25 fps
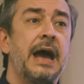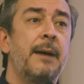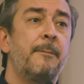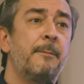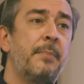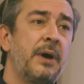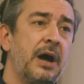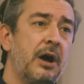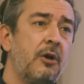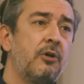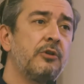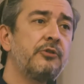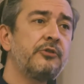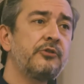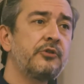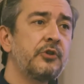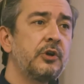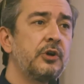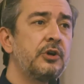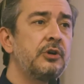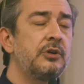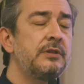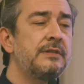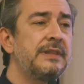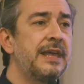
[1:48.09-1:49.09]
but
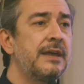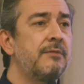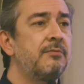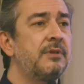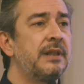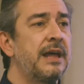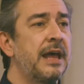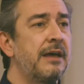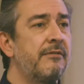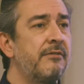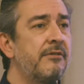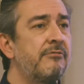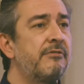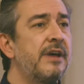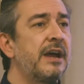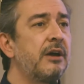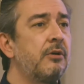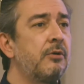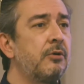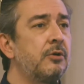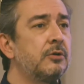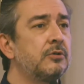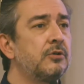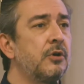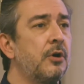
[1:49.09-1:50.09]
also they will have a
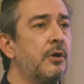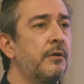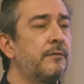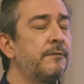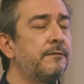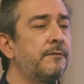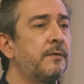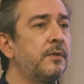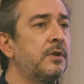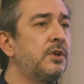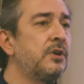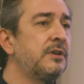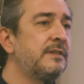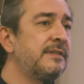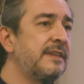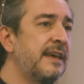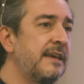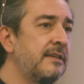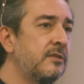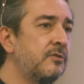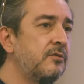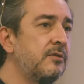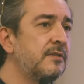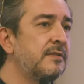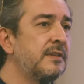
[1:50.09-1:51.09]
record of your
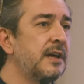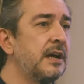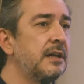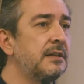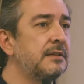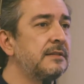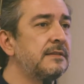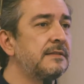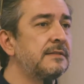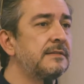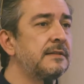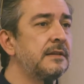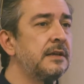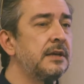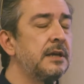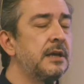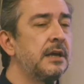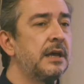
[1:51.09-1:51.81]
test results